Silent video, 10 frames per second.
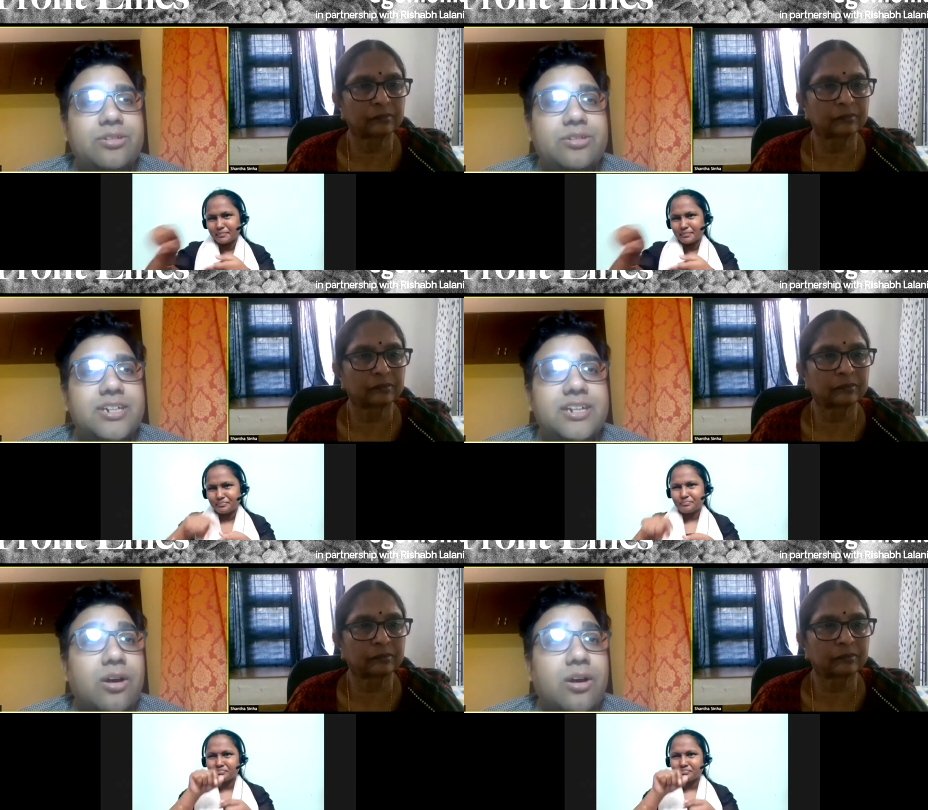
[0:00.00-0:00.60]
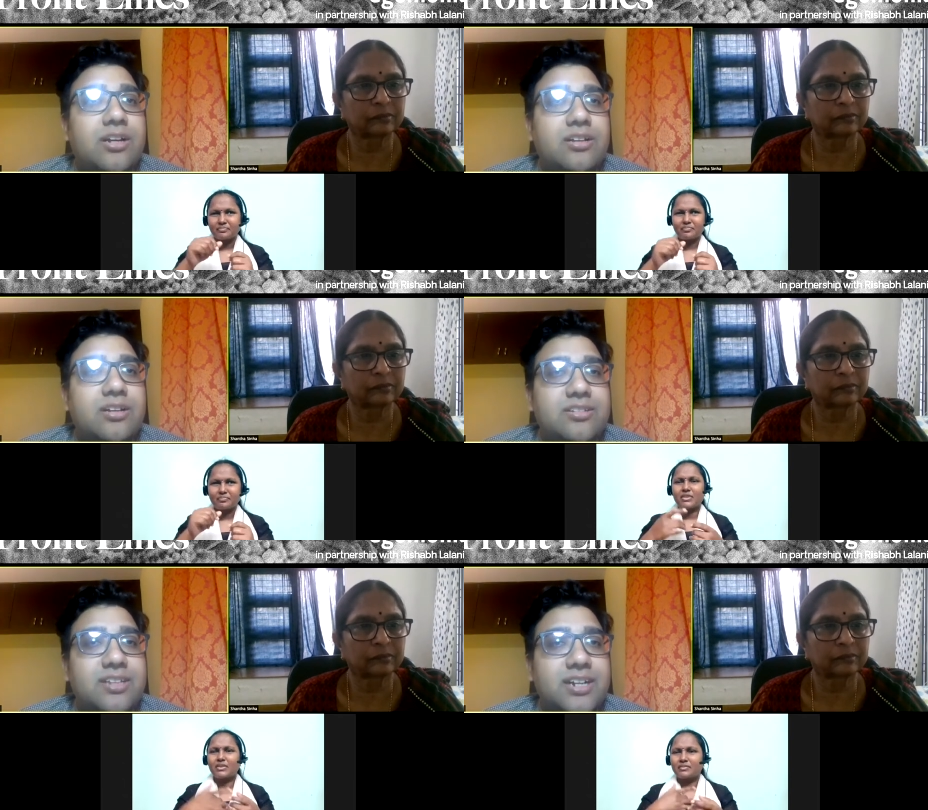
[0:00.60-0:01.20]
Speaker 1: all across the
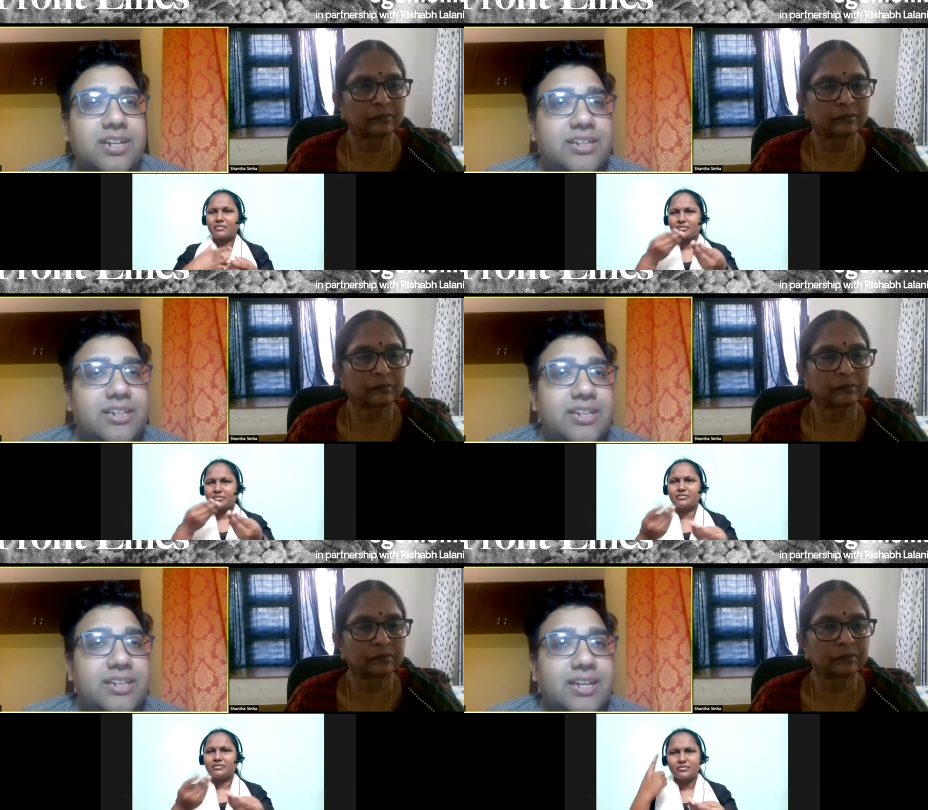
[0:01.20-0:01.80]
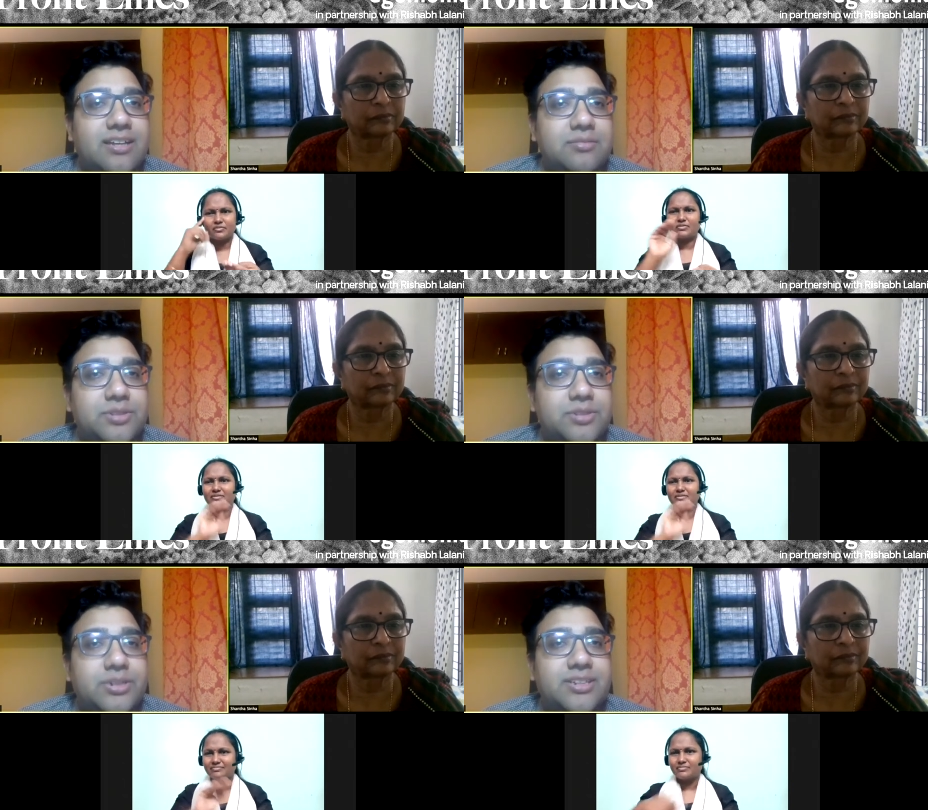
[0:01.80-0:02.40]
country uh, during
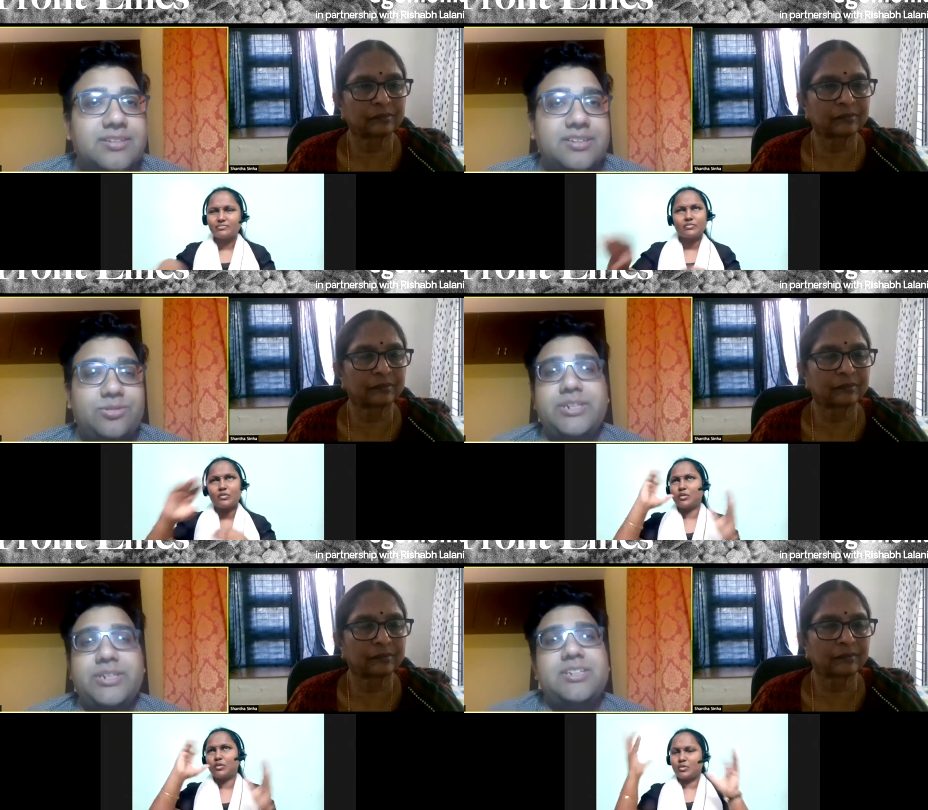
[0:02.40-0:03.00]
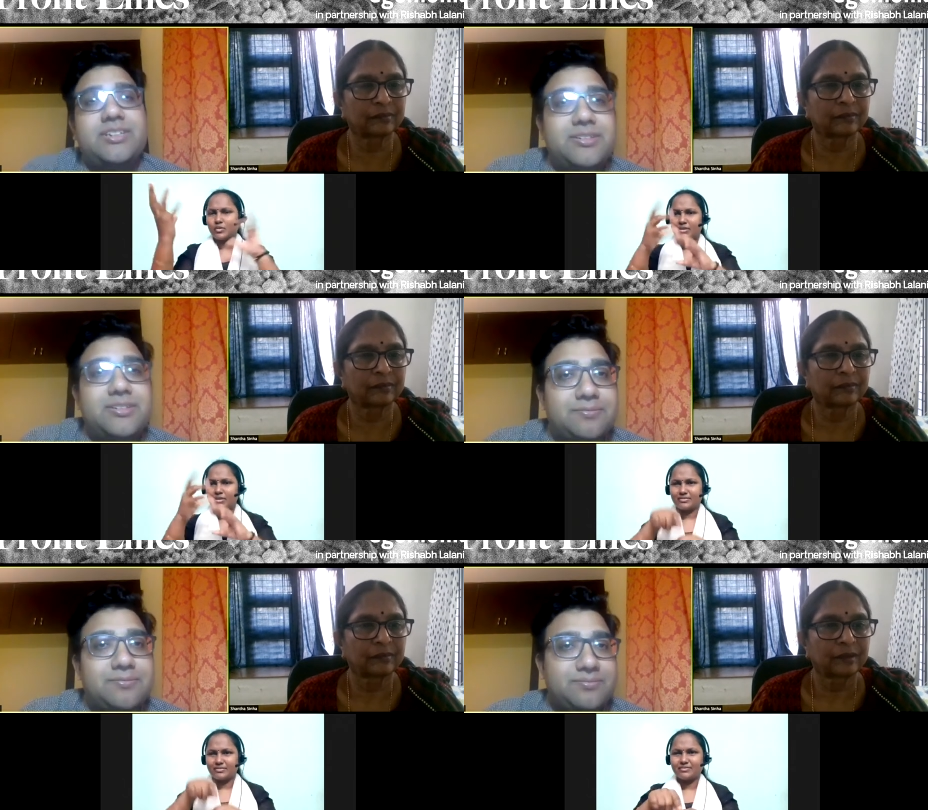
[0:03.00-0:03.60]
this situation?
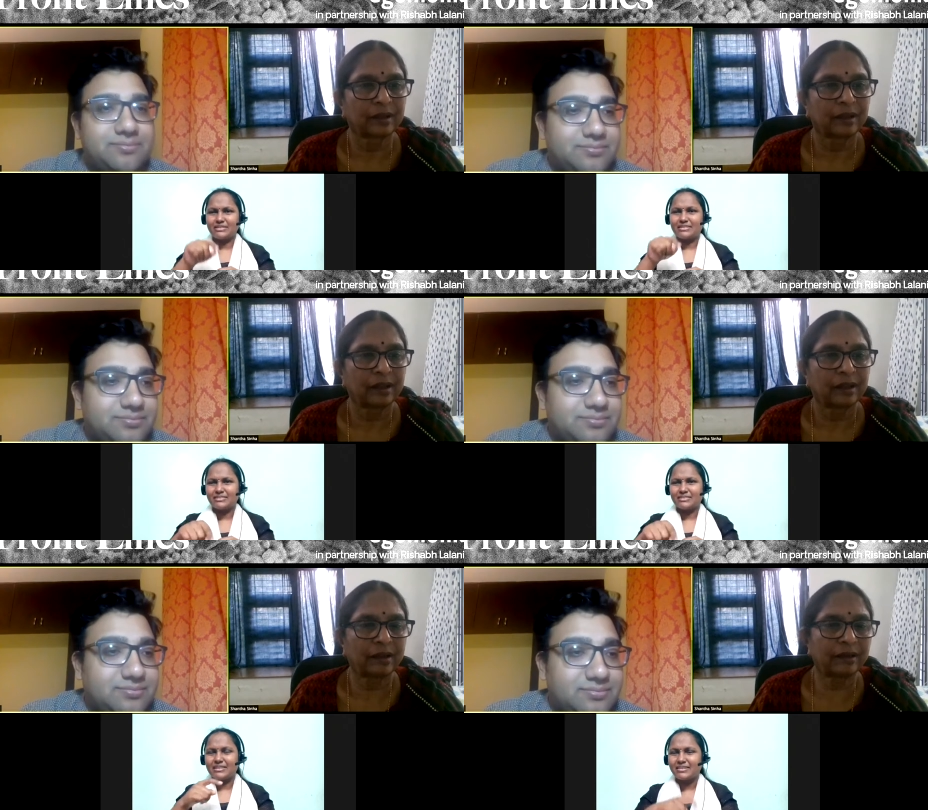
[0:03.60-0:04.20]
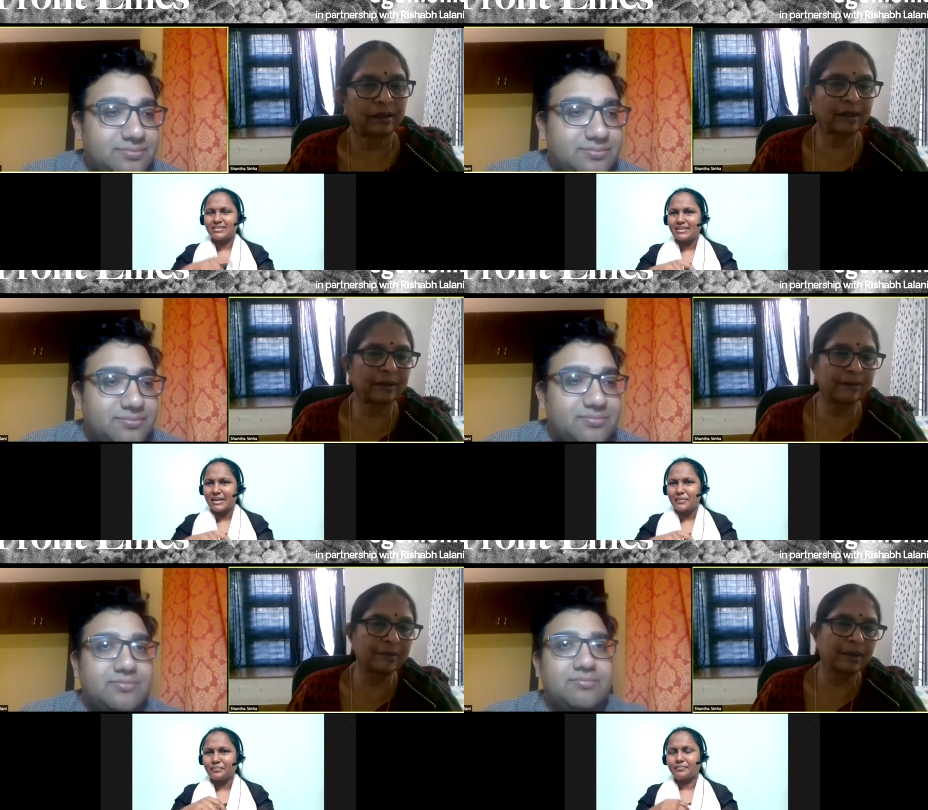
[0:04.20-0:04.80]
Speaker 2: Uh,
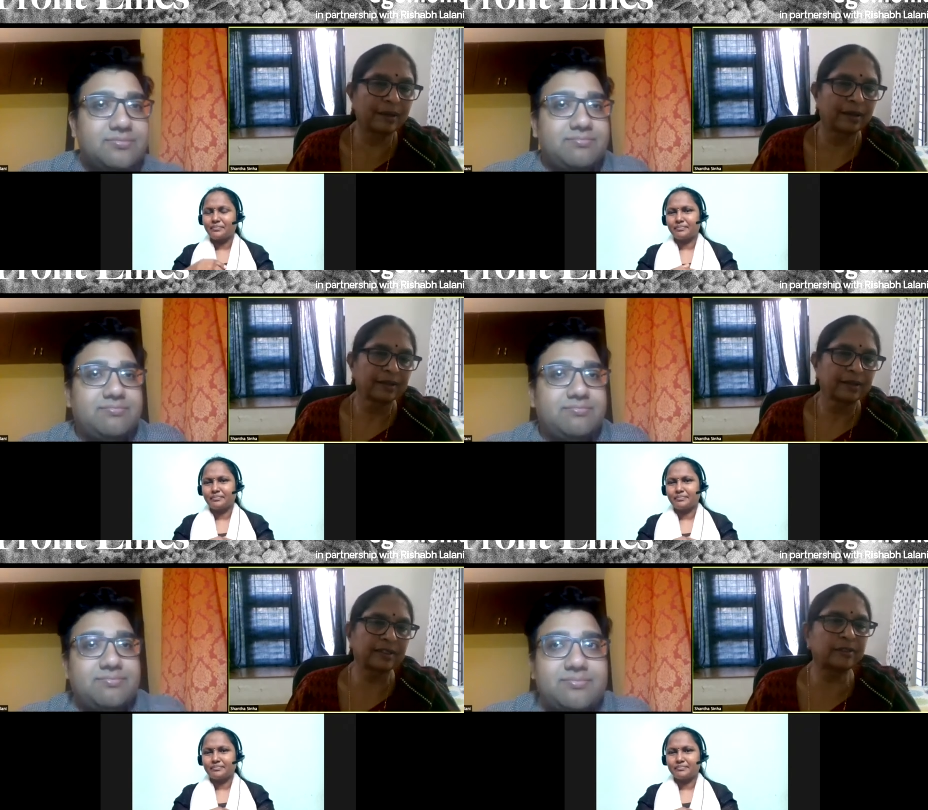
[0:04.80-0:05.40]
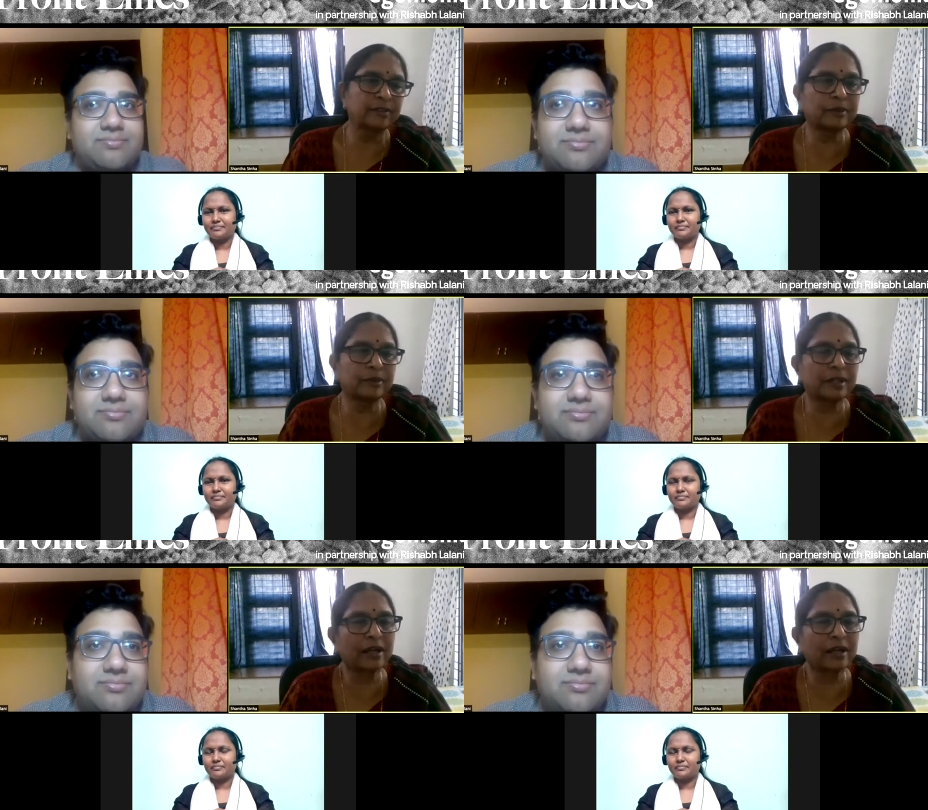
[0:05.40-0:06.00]
since you
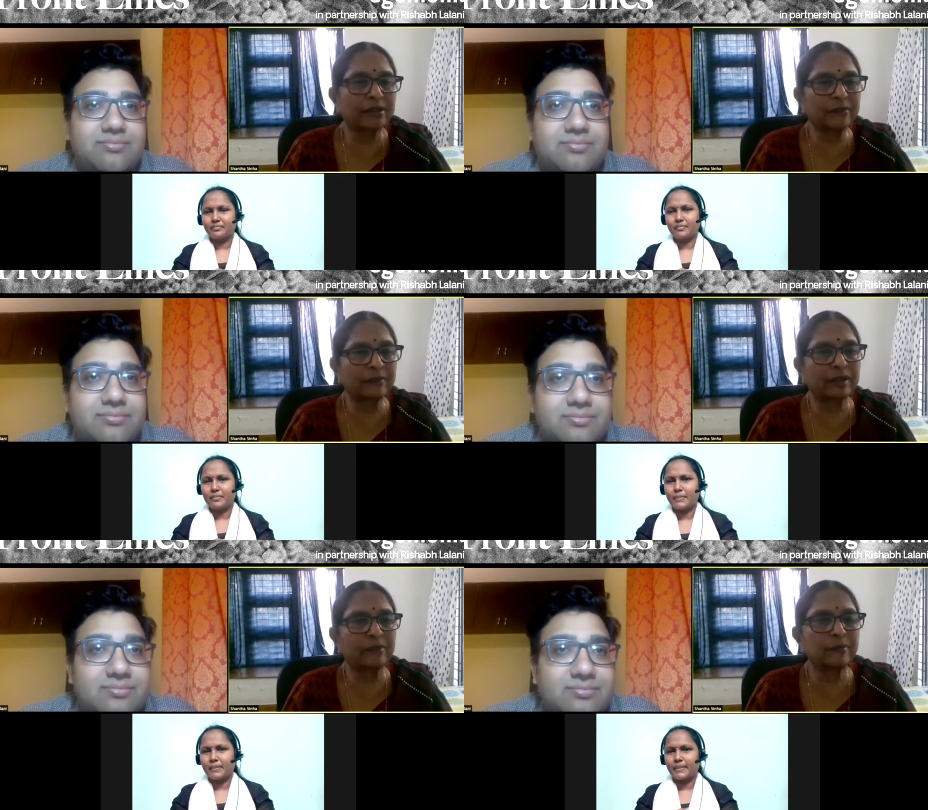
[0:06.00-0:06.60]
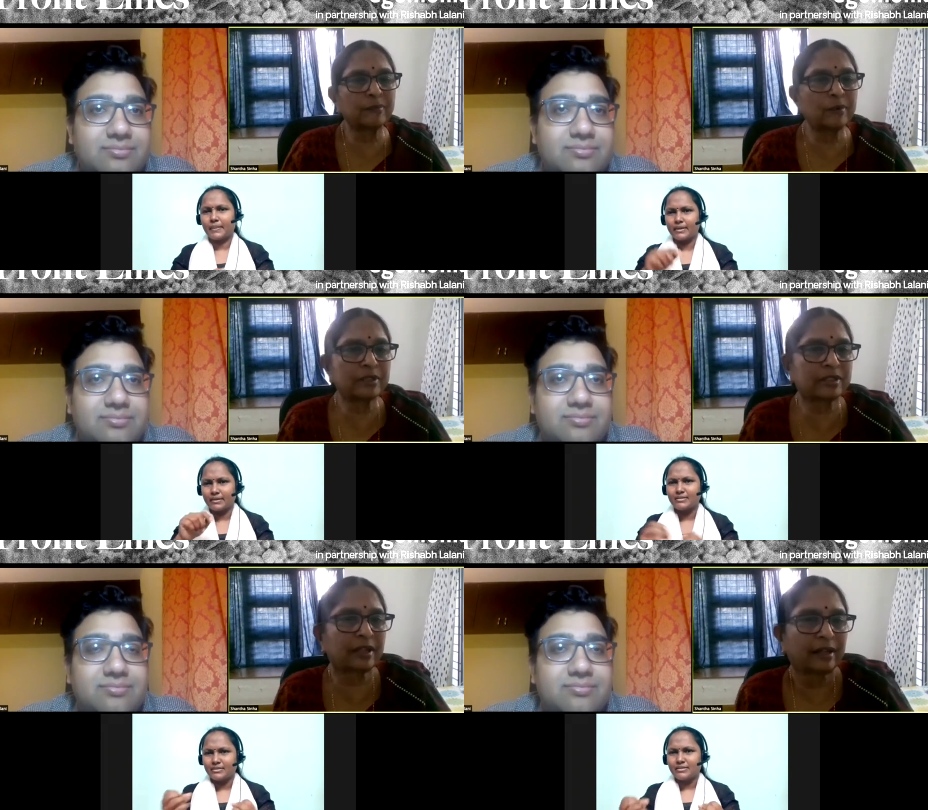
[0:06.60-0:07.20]
started with the most
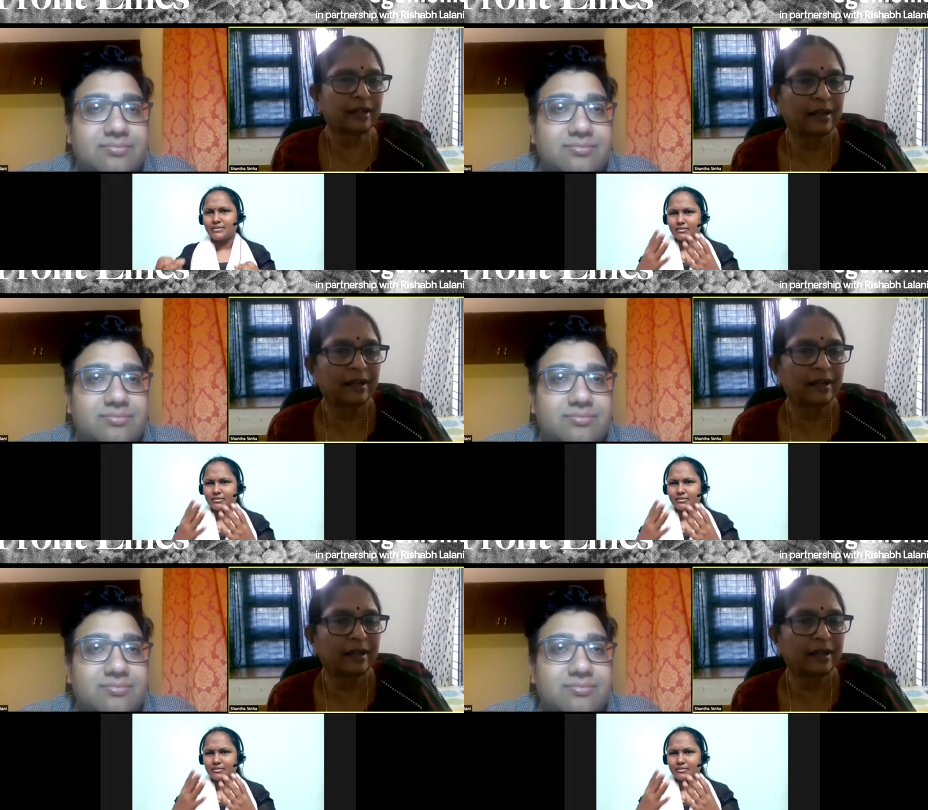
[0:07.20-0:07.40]
uh,